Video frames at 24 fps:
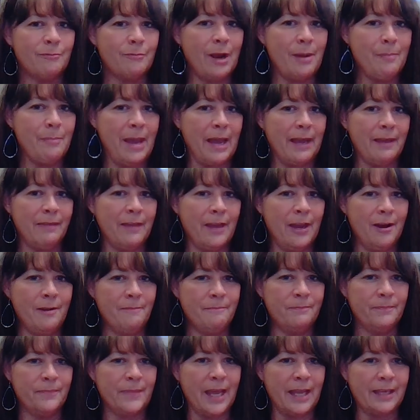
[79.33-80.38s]
right back there,
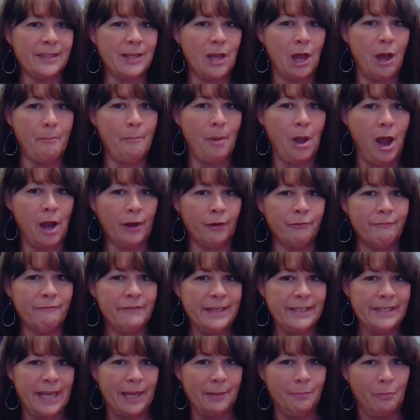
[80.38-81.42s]
that
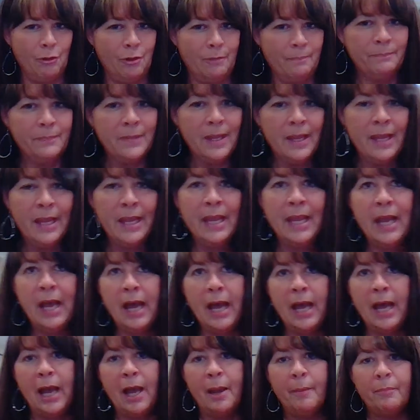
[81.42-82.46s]
topography table
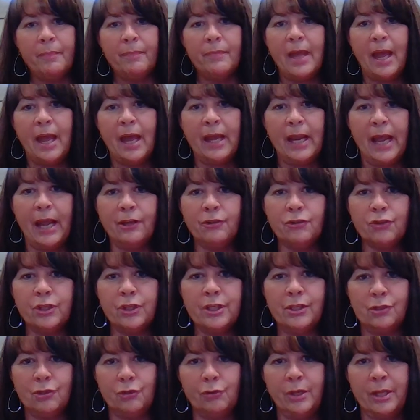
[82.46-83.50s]
um, that actually
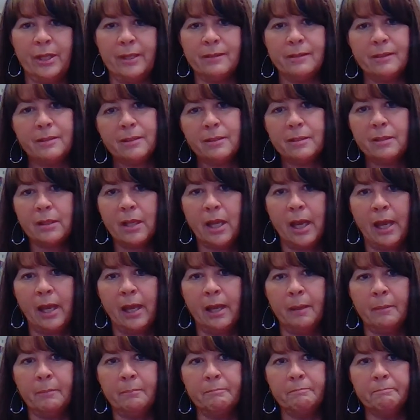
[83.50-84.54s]
students
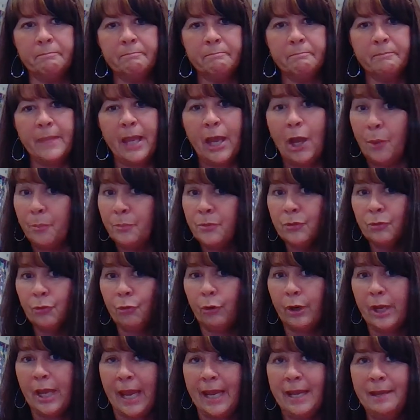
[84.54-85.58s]
um, helped
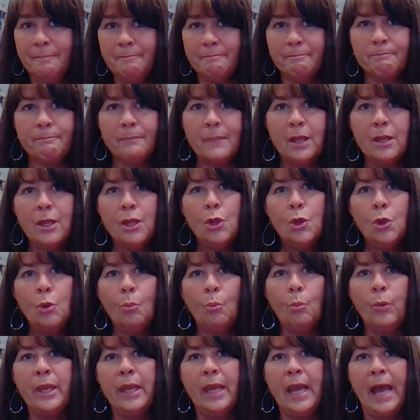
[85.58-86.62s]
create.
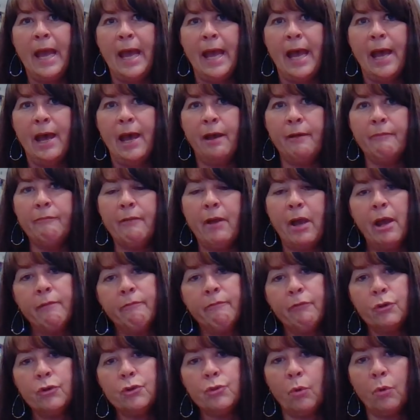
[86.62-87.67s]
We have uh,
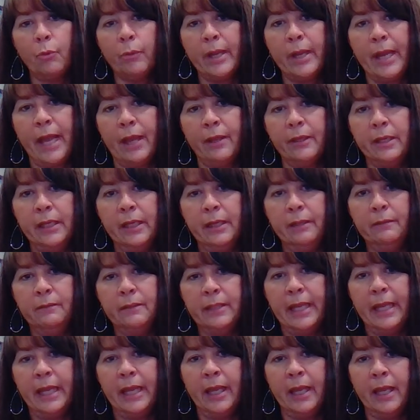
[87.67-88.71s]
virtual reality
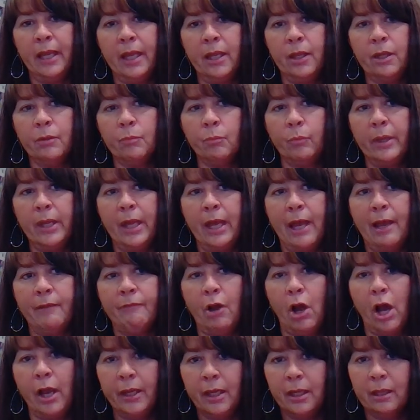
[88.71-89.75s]
and we have
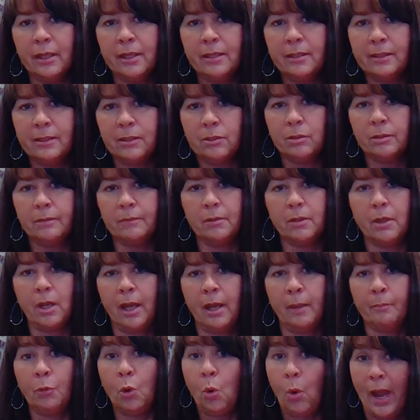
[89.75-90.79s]
Oculus
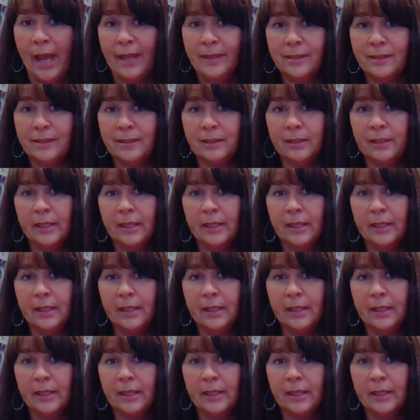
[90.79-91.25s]
um, Quest,